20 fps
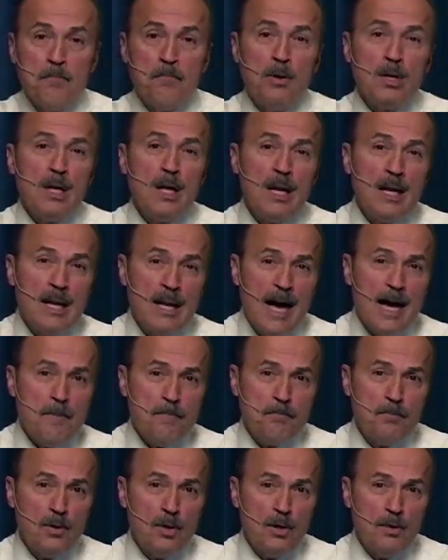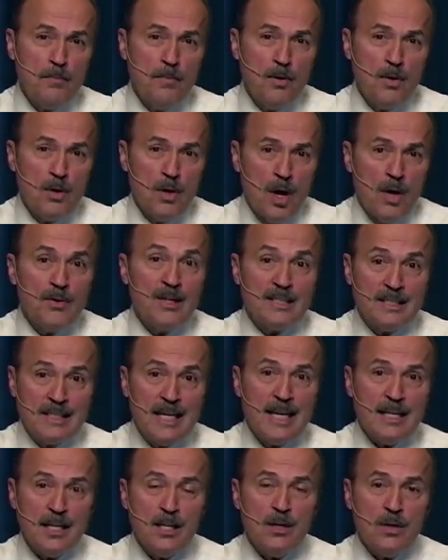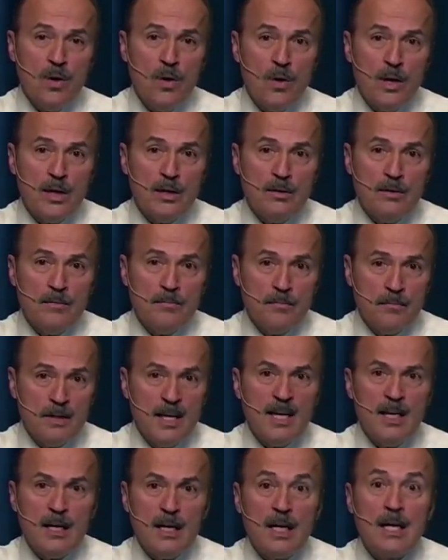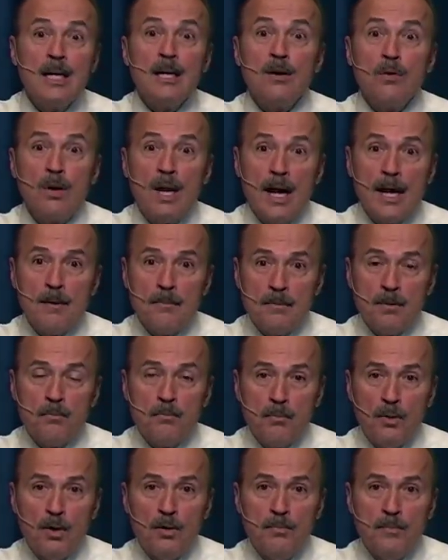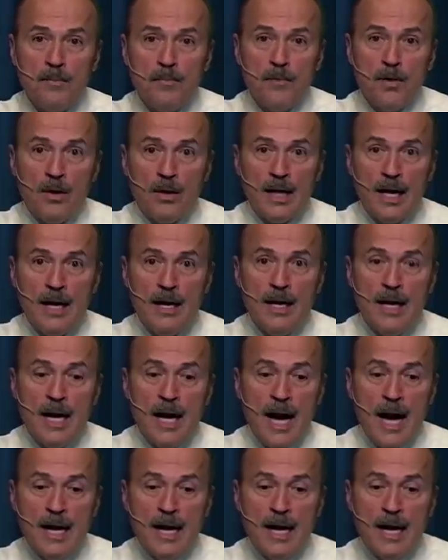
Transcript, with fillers: Put a light bulb on the second coil. Get a clear light bulb, okay?